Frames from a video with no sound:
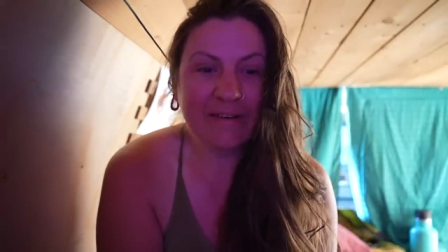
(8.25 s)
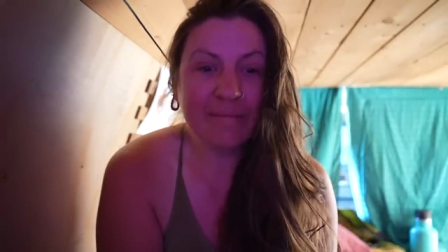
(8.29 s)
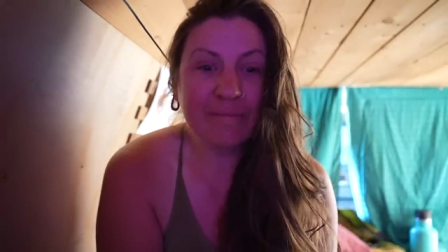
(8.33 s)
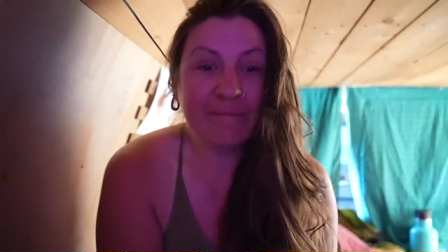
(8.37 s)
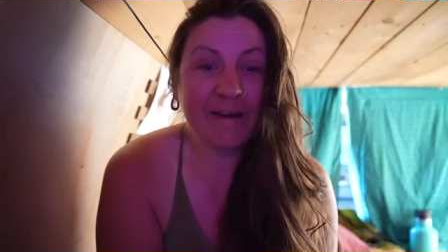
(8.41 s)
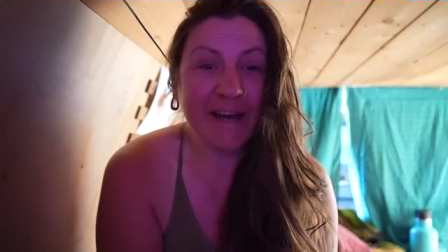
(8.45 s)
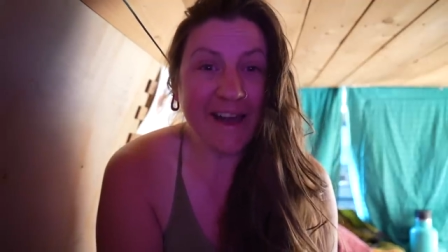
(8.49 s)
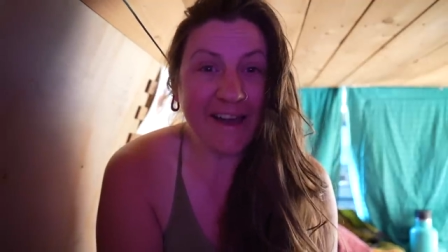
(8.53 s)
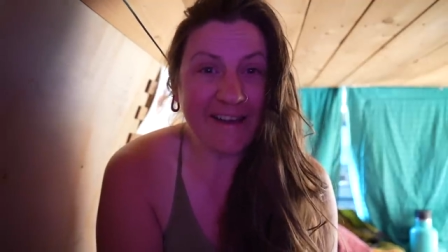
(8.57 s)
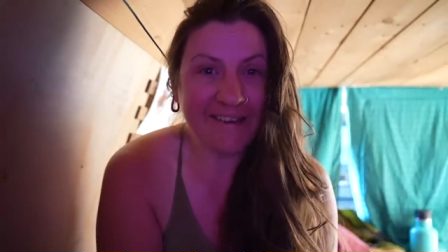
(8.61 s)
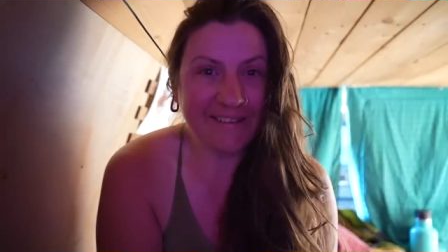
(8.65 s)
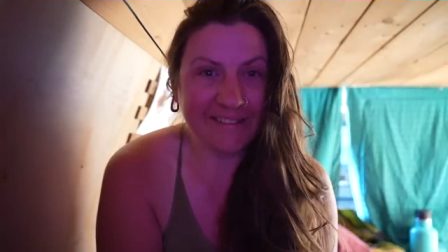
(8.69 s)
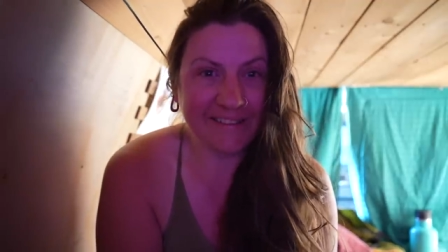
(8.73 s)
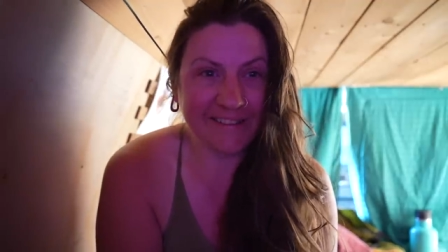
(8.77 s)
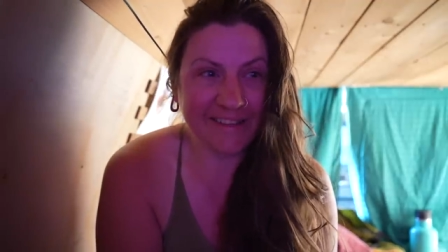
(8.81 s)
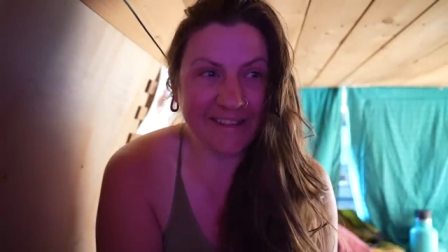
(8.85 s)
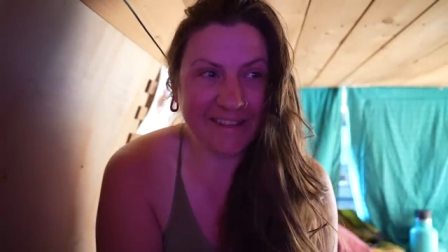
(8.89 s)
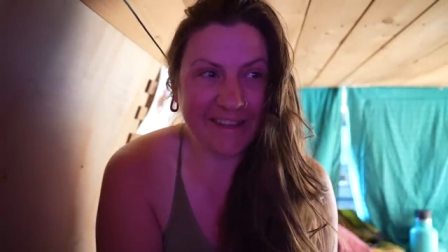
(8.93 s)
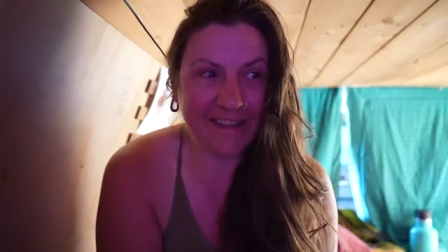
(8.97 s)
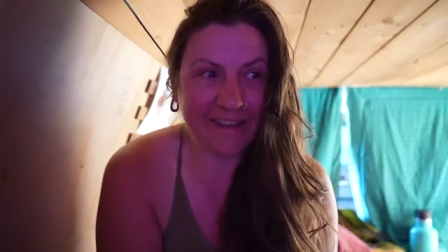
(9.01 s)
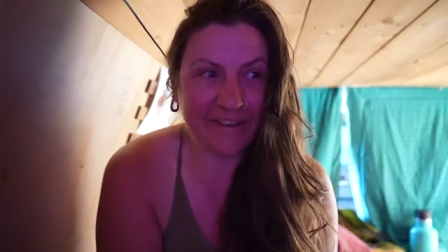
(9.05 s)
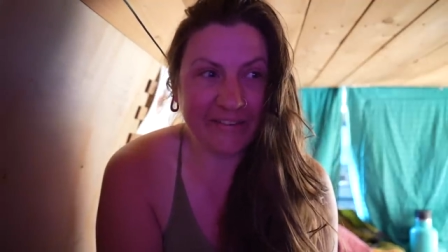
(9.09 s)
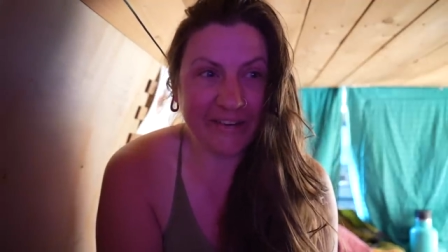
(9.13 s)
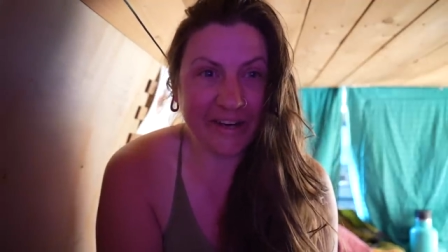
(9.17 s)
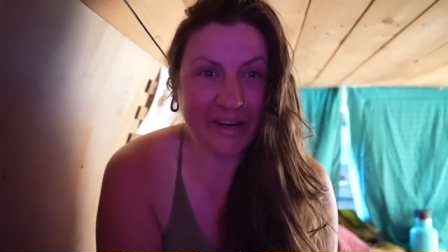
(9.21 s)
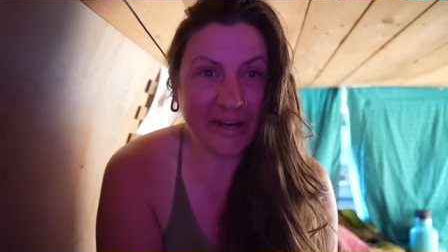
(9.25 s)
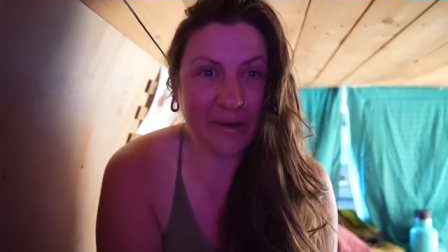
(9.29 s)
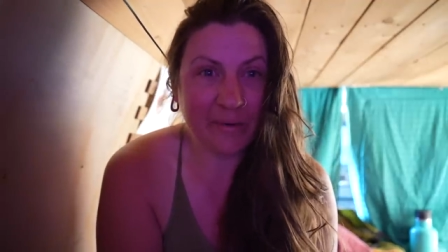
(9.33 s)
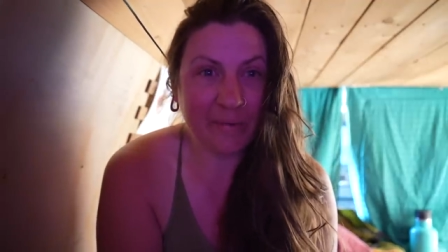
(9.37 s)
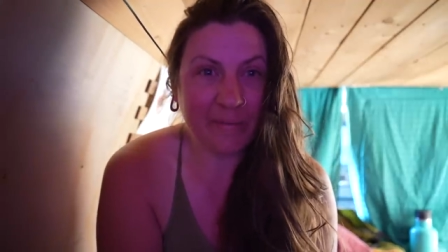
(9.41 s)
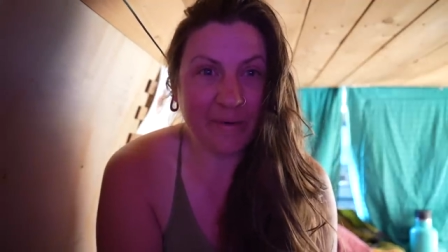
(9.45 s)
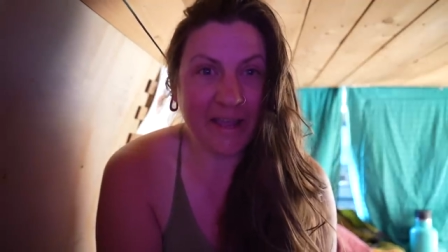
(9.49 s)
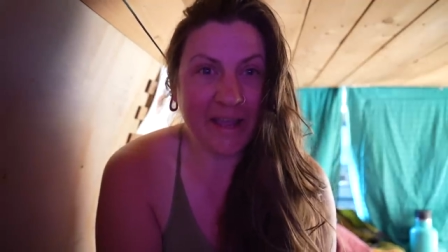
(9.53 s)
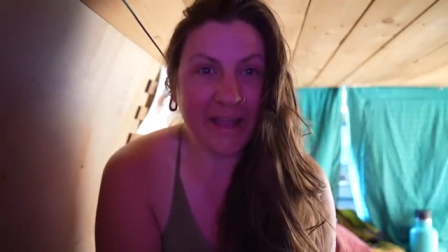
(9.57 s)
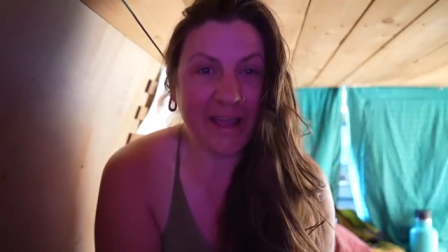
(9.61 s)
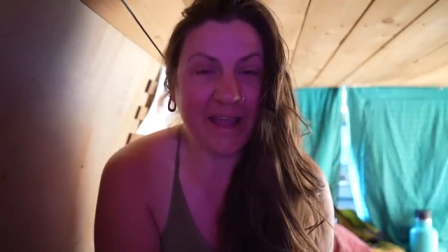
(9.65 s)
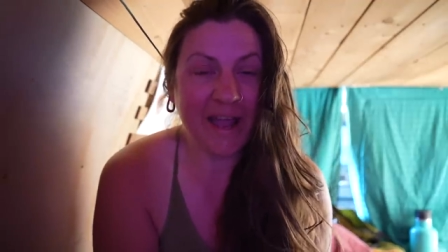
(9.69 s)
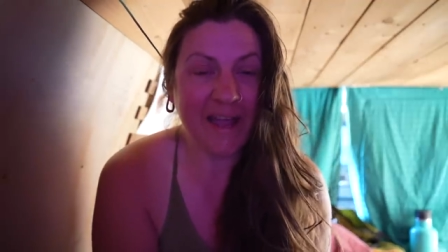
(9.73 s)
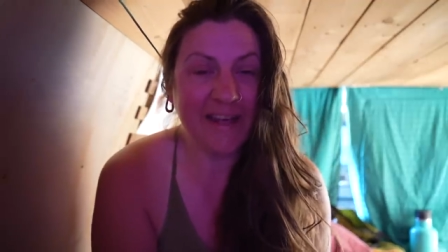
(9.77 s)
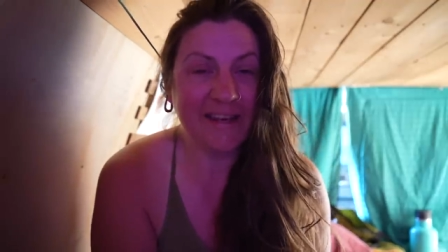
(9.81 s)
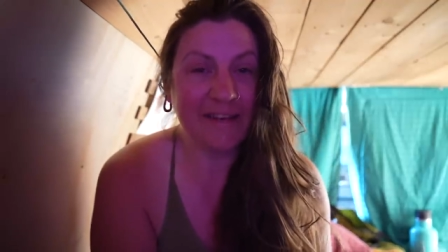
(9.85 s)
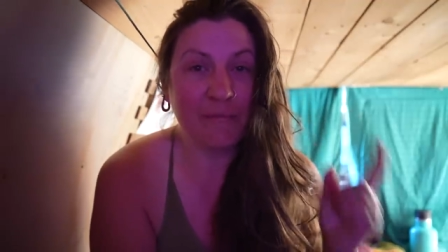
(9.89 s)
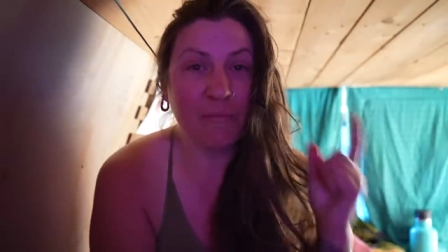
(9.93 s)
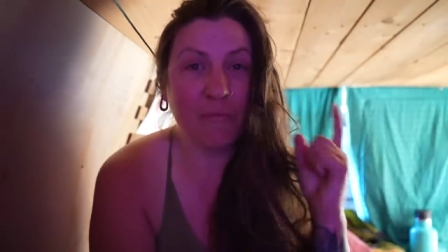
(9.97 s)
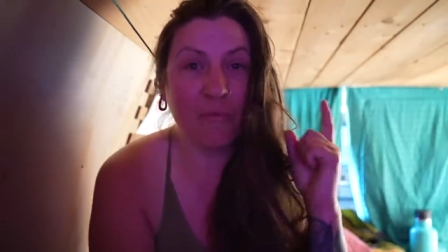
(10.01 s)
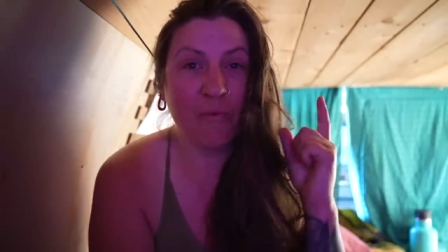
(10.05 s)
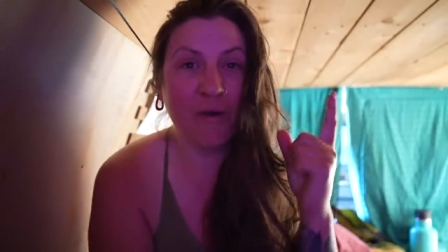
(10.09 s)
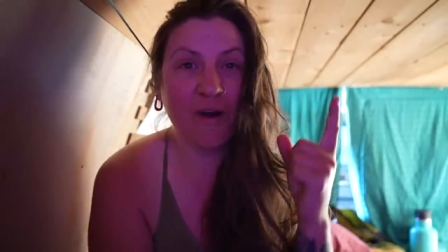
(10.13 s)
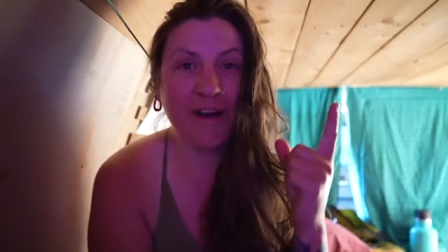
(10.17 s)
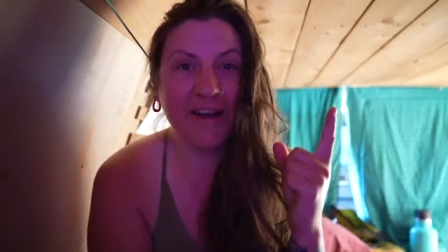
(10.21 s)
paddling again right away, I
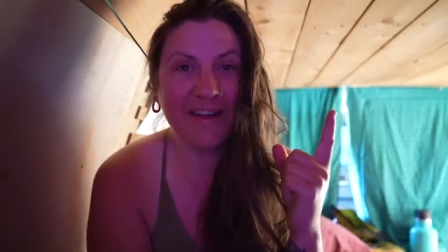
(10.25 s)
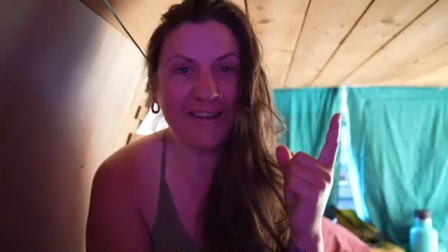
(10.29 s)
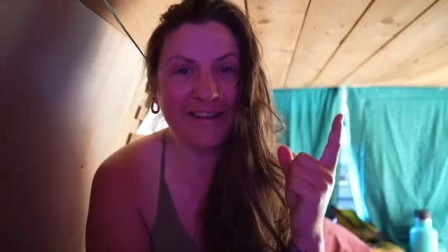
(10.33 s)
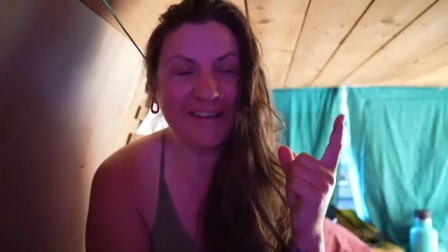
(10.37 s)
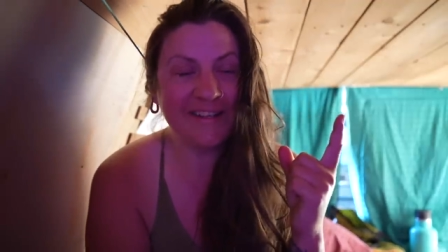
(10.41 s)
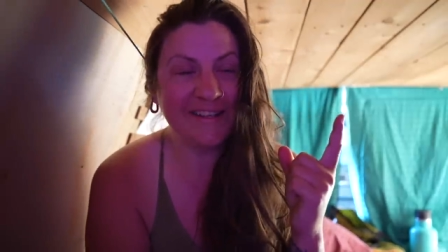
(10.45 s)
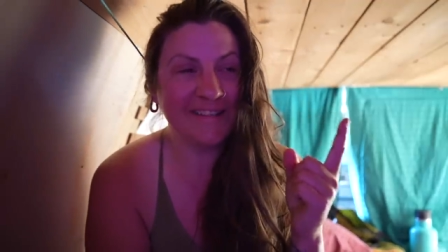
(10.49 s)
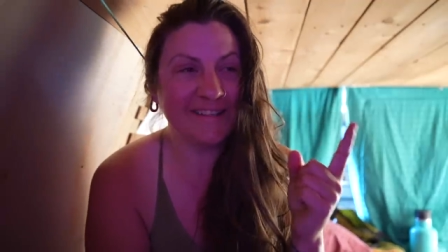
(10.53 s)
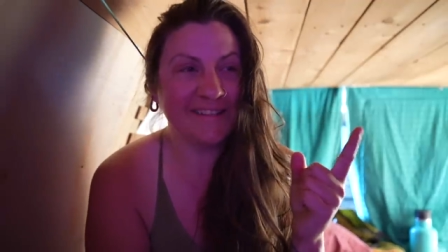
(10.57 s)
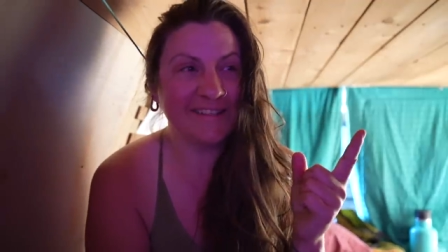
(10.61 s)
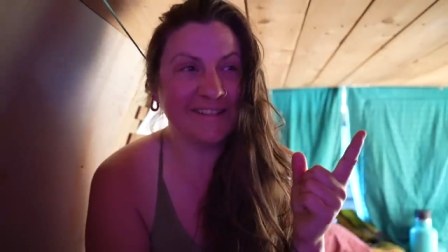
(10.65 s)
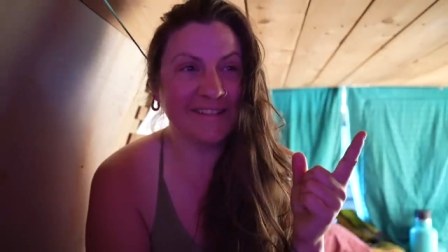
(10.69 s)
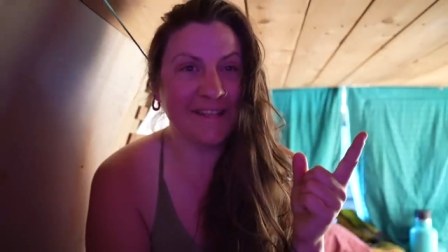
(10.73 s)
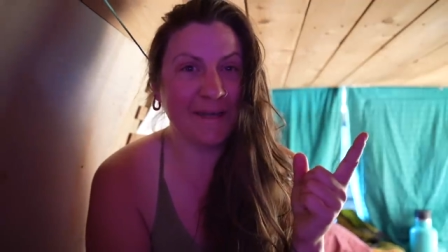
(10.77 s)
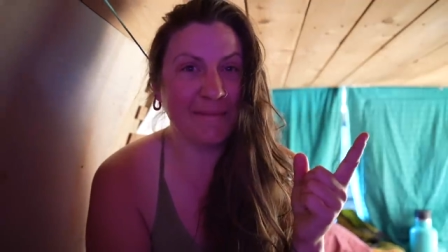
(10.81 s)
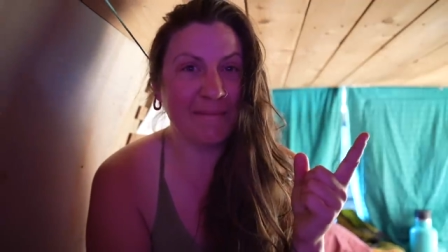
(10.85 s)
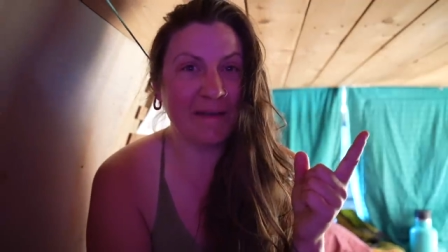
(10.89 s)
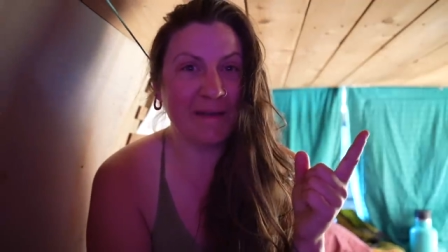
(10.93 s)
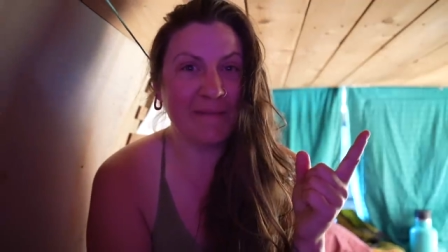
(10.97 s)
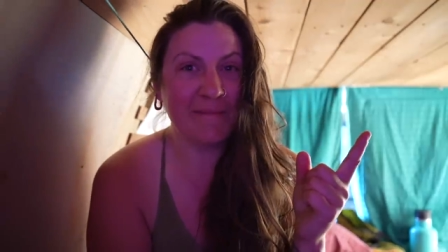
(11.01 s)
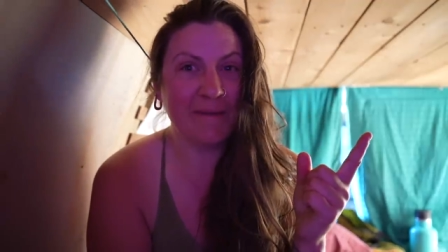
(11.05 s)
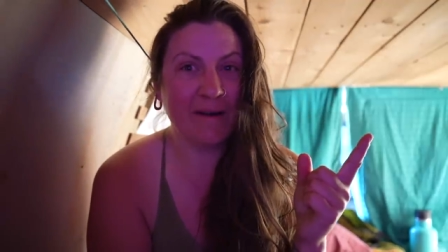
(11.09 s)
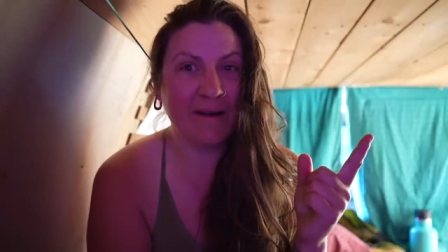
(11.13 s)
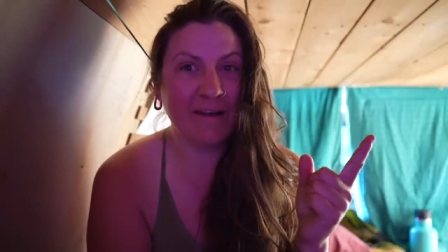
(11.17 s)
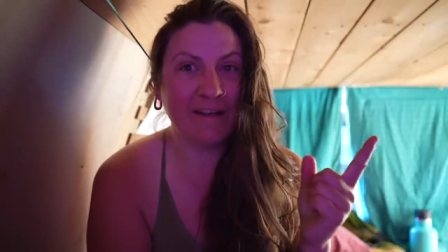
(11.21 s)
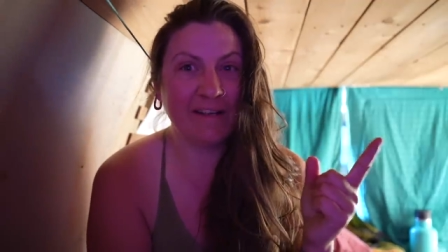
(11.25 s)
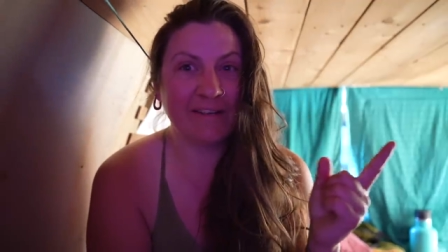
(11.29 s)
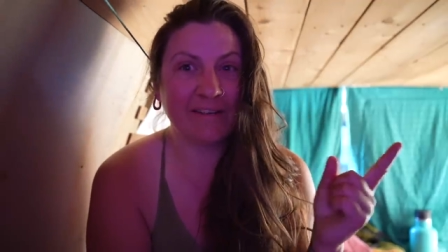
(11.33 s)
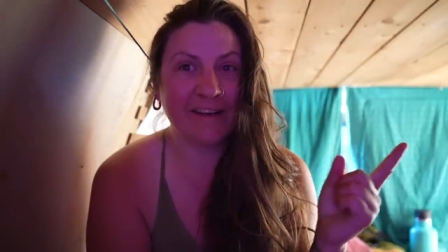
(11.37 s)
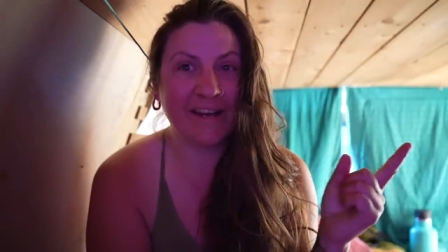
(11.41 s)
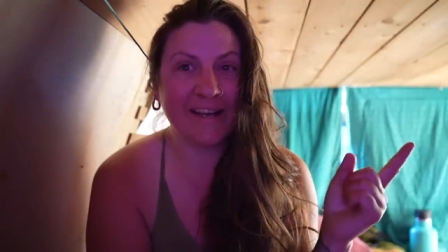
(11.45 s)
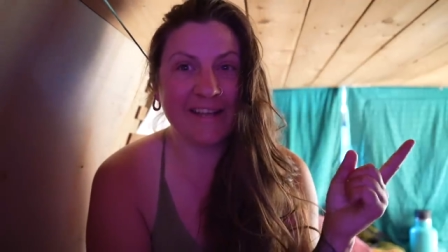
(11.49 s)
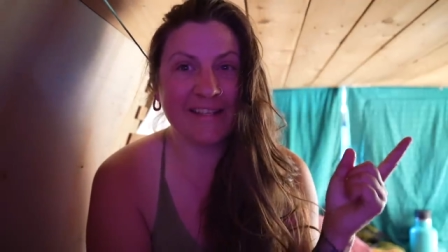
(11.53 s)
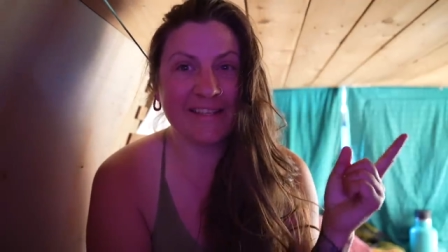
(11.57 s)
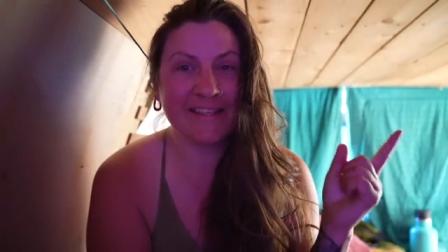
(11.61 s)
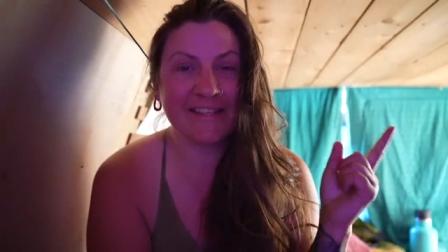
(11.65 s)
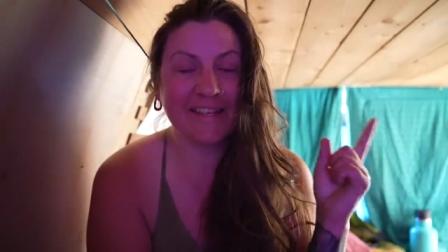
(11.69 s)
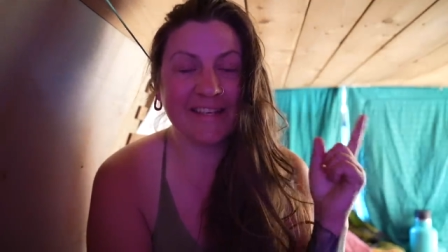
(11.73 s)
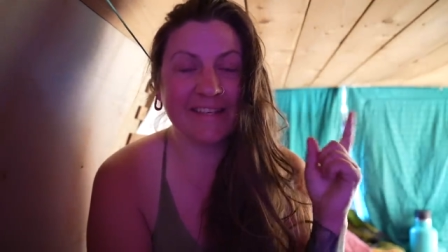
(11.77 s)
one, need to let my body rest,